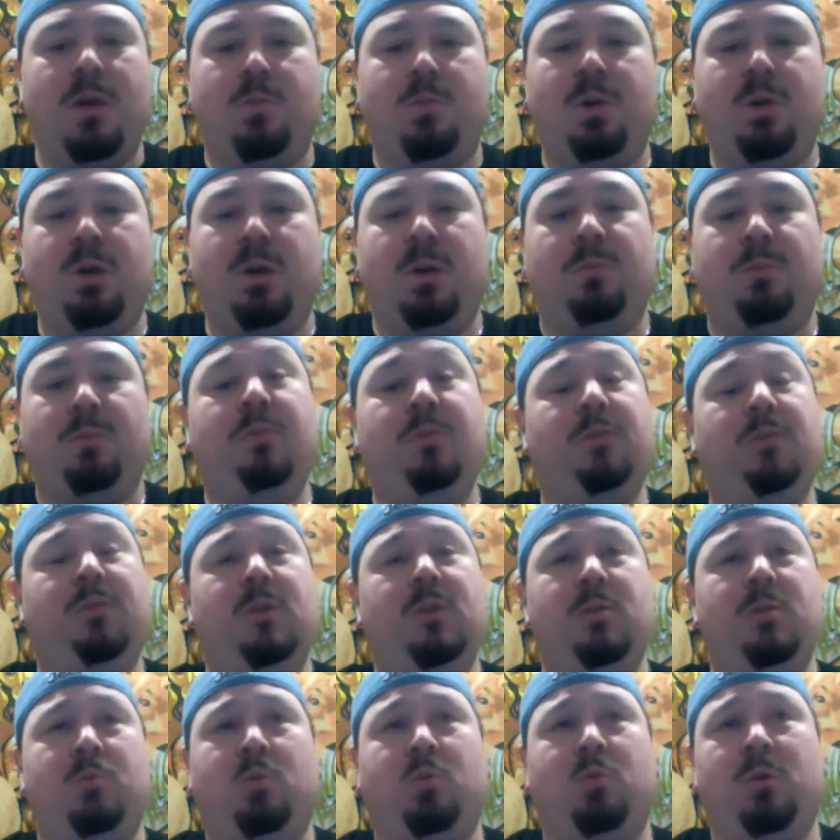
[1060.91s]
putting up
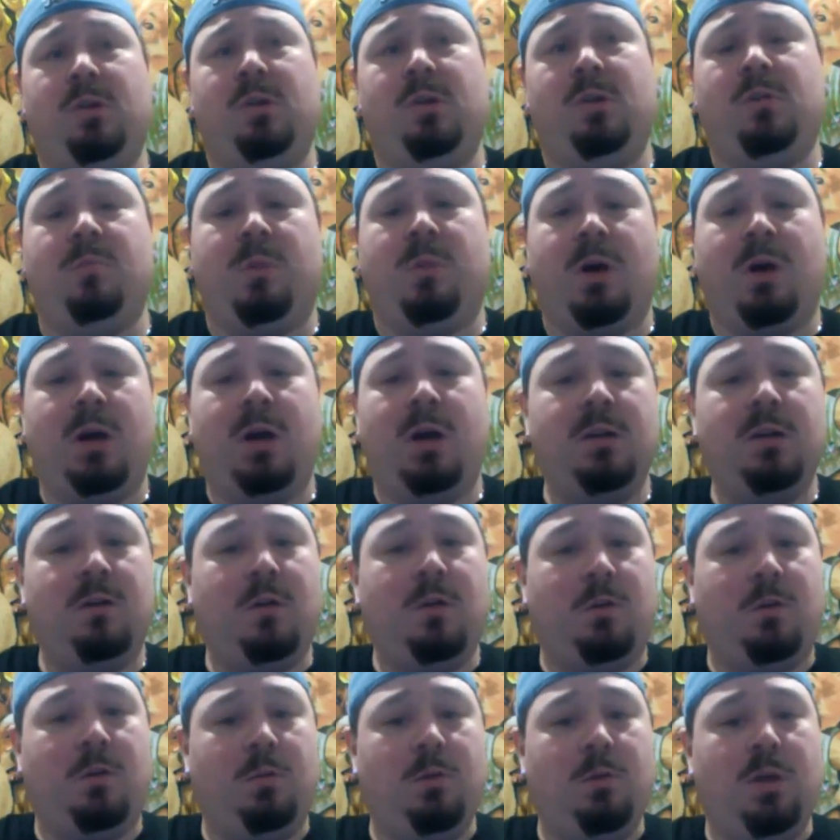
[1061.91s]
15 points combined in the
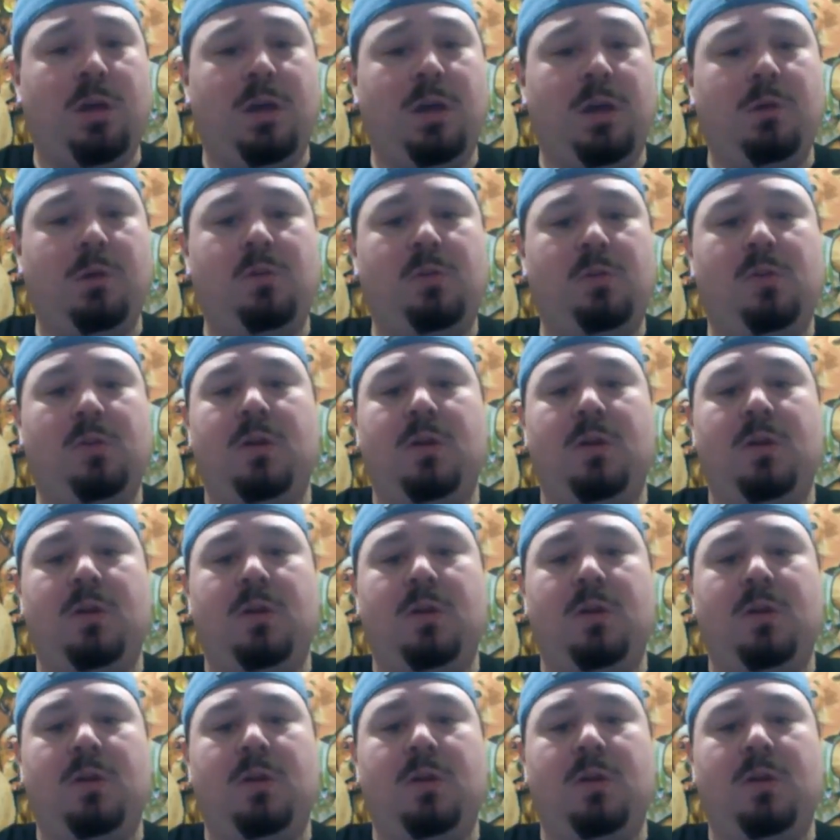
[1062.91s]
3 games.